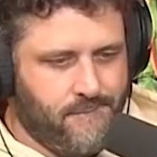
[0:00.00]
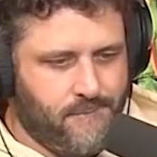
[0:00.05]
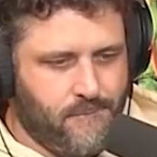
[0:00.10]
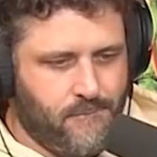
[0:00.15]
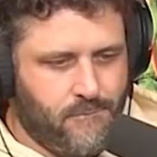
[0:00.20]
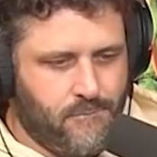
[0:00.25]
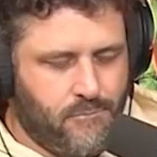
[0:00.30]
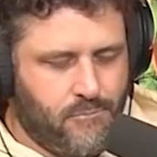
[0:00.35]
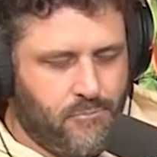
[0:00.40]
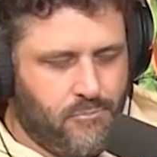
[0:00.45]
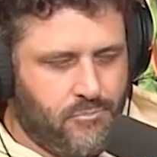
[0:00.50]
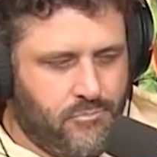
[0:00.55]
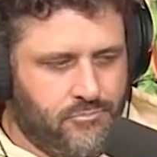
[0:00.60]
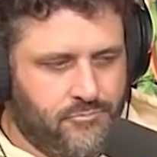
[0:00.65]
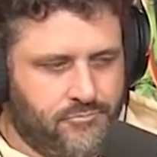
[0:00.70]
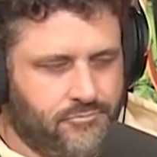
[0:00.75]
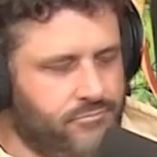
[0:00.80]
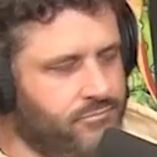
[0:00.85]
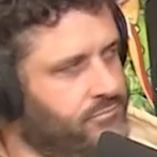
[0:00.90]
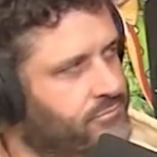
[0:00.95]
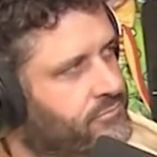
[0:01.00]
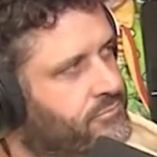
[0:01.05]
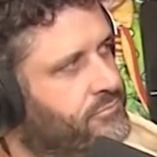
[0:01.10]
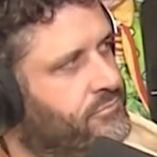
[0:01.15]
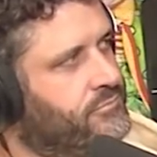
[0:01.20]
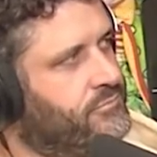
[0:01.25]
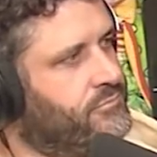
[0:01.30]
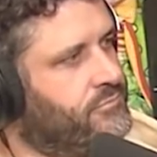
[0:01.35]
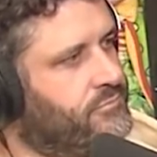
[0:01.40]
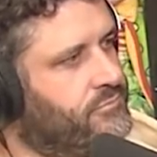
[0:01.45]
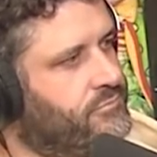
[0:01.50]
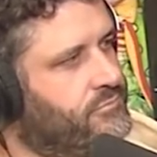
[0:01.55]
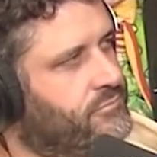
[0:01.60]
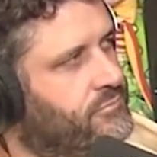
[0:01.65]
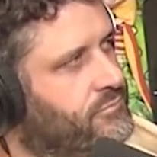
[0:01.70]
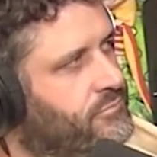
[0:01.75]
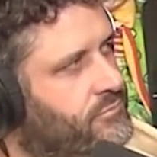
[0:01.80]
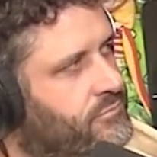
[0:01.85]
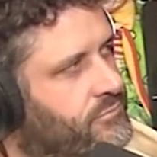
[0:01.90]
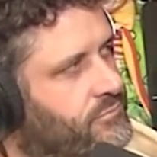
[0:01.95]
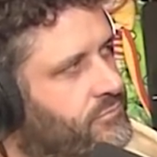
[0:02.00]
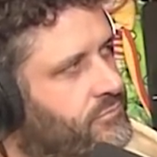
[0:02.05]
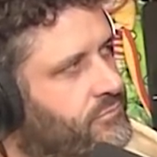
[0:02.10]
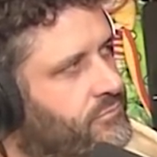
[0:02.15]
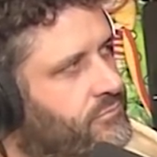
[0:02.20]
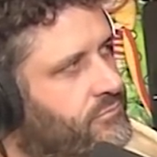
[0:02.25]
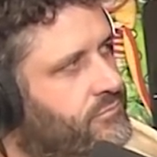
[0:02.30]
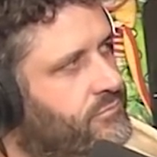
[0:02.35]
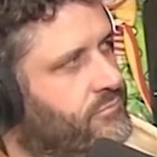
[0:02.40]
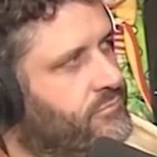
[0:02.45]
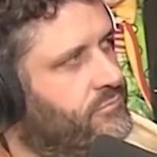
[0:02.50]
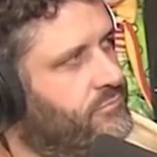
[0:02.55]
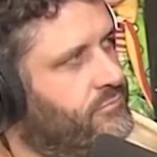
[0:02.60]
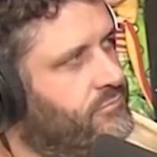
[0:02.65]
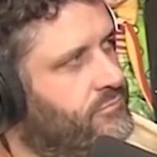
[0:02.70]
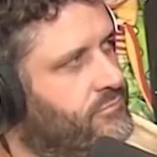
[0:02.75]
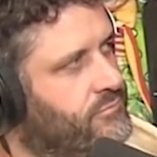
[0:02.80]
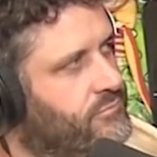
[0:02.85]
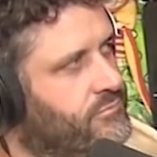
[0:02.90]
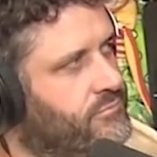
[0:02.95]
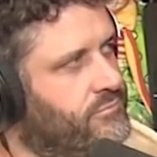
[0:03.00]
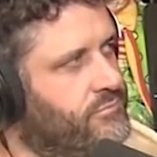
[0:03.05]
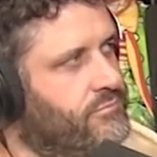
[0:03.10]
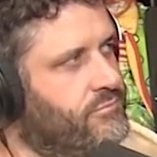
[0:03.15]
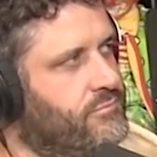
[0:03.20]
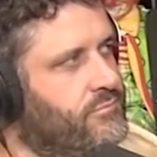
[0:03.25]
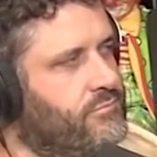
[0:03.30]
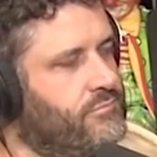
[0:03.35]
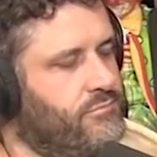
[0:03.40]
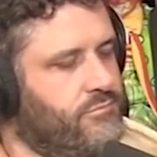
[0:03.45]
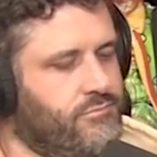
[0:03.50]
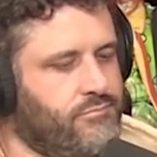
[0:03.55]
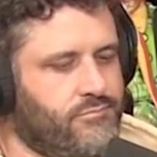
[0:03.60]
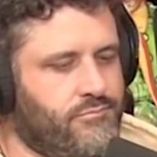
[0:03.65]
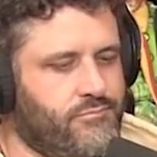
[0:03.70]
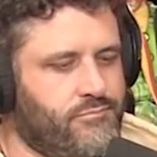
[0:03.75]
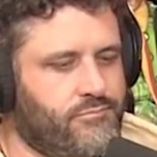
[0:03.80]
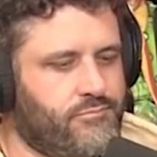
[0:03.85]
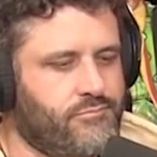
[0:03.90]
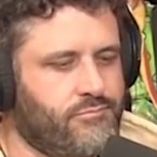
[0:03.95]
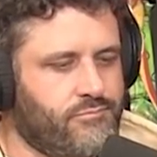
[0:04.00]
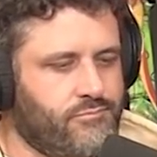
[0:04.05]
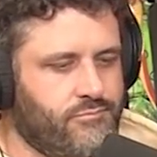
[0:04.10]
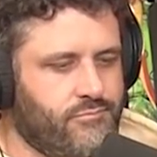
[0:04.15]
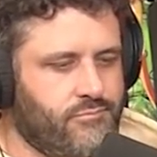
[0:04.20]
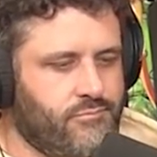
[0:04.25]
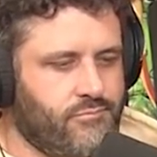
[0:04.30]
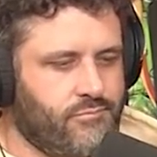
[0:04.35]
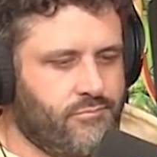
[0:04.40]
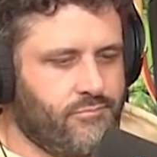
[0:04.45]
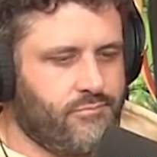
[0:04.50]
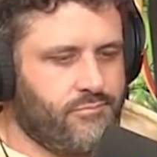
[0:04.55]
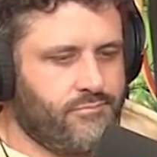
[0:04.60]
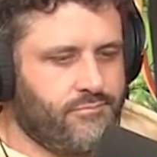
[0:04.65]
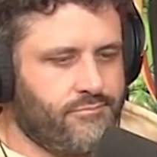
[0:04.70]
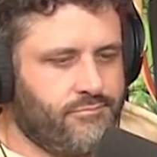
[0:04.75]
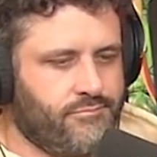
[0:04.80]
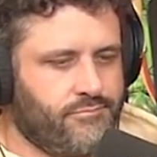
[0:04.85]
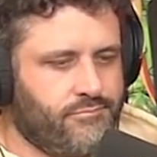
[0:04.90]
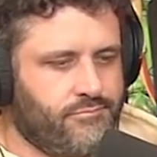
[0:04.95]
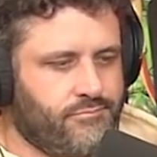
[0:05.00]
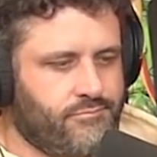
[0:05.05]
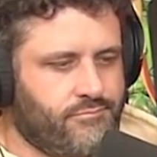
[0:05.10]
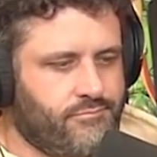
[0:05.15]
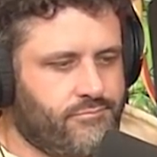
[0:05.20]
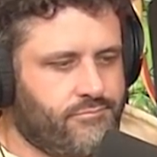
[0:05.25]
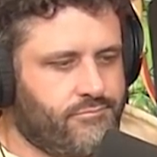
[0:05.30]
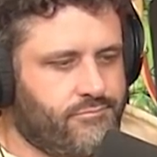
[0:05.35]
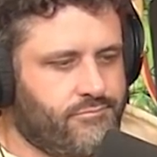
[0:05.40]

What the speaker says: The person shown says nothing.